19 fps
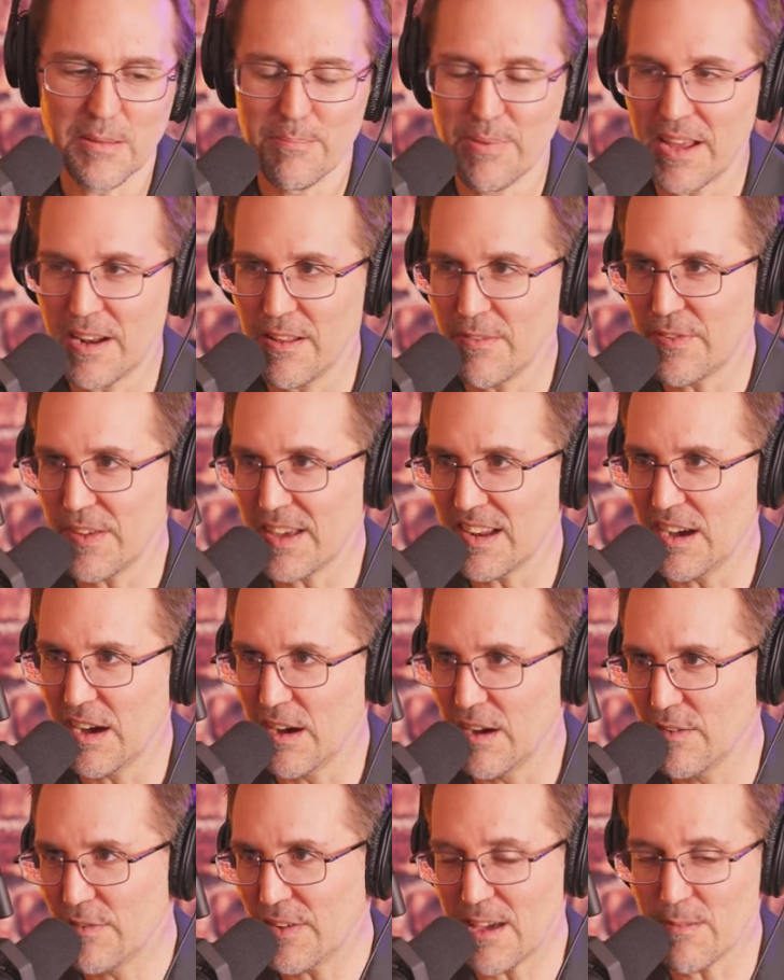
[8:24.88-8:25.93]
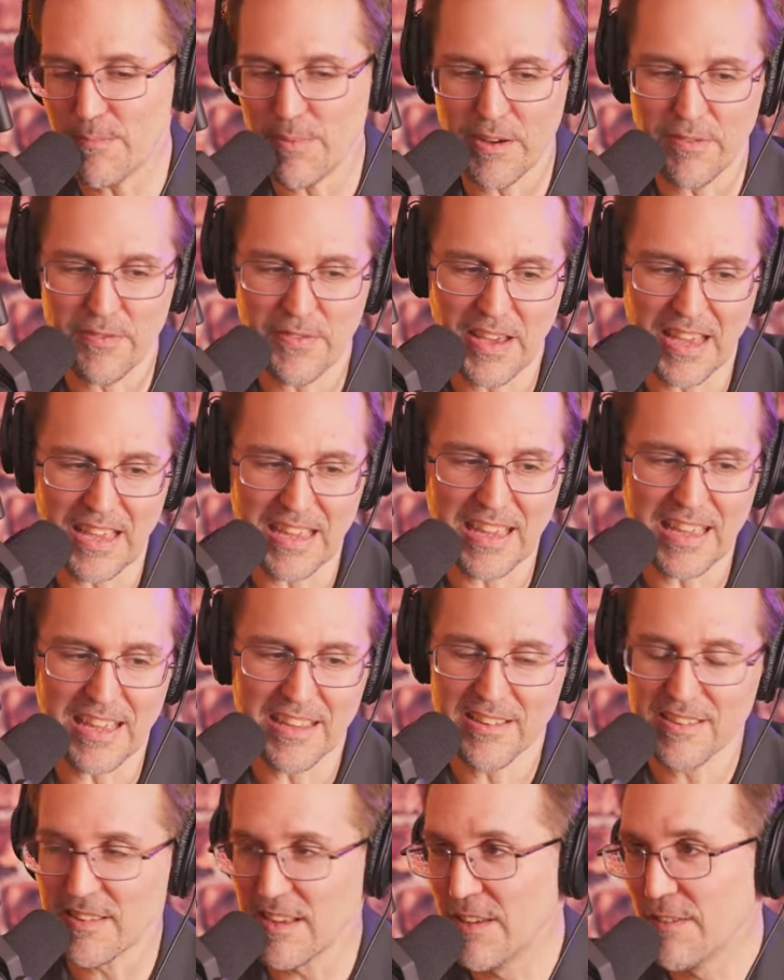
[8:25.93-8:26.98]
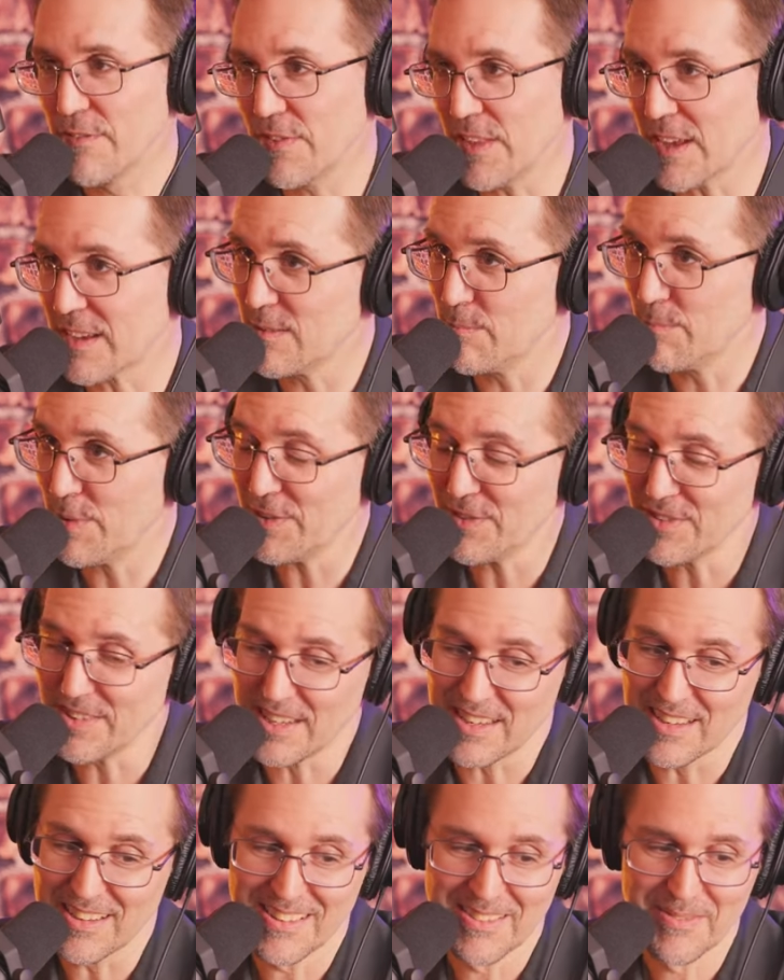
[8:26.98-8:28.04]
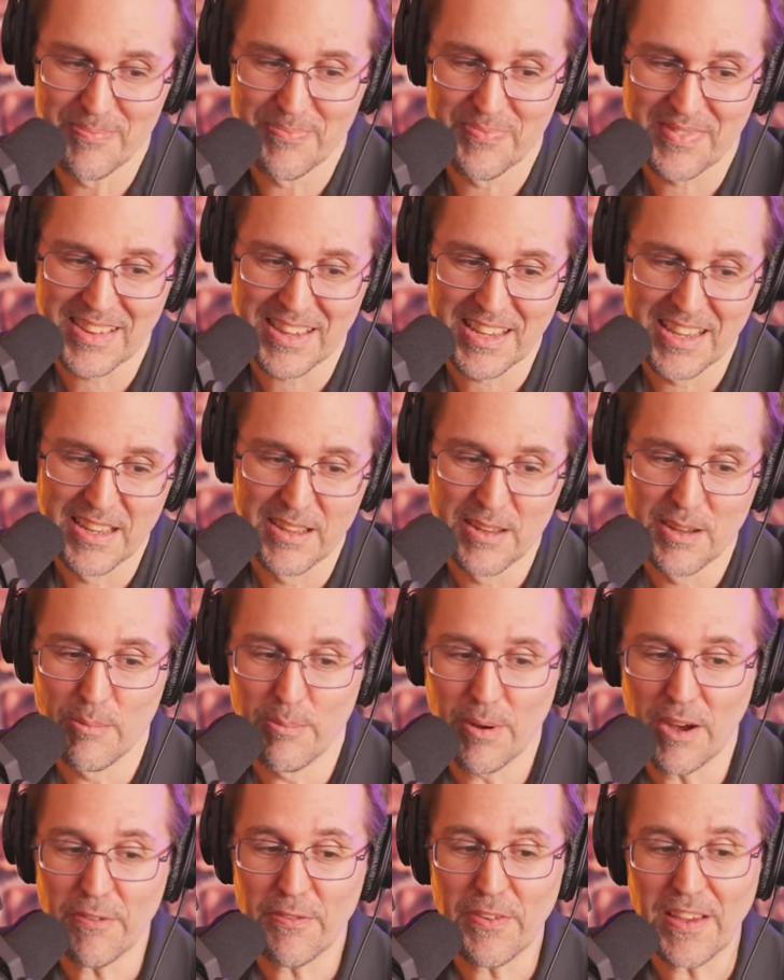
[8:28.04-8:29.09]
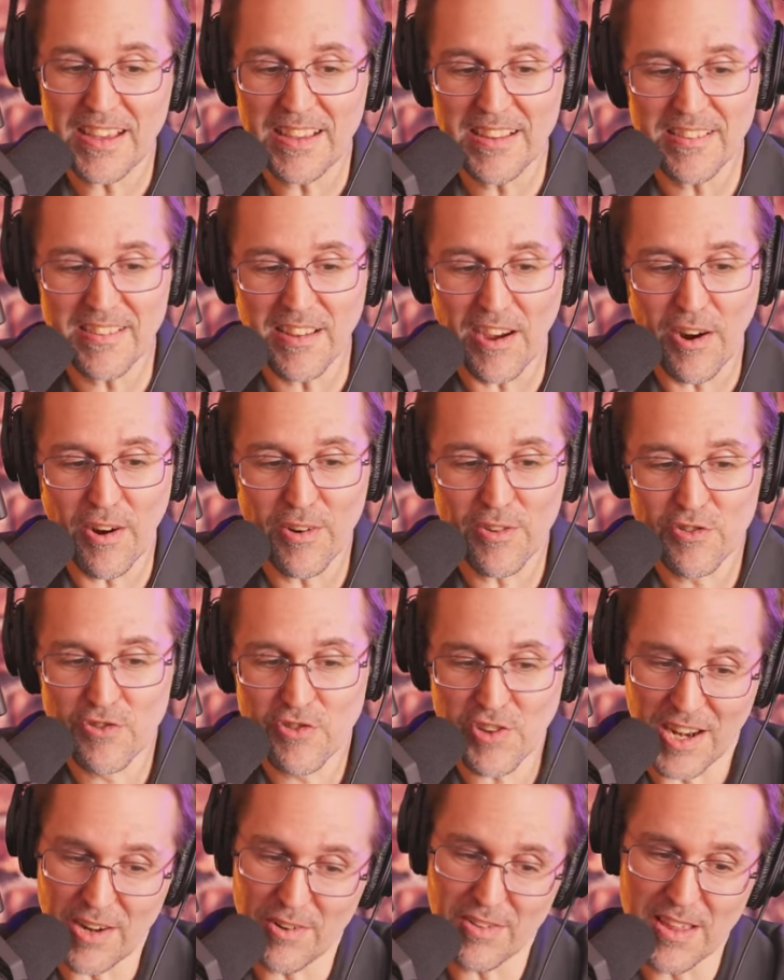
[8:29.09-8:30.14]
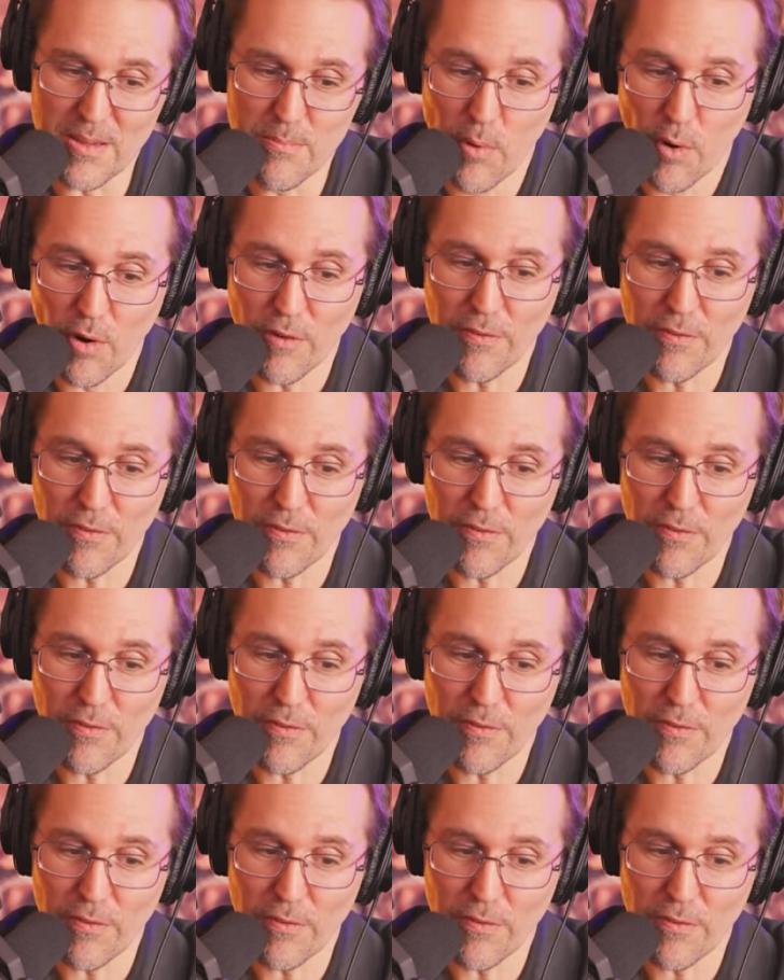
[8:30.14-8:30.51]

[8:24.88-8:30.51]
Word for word: benefit of a buffet is flexibility. Mm -hmm. Buffets are generally more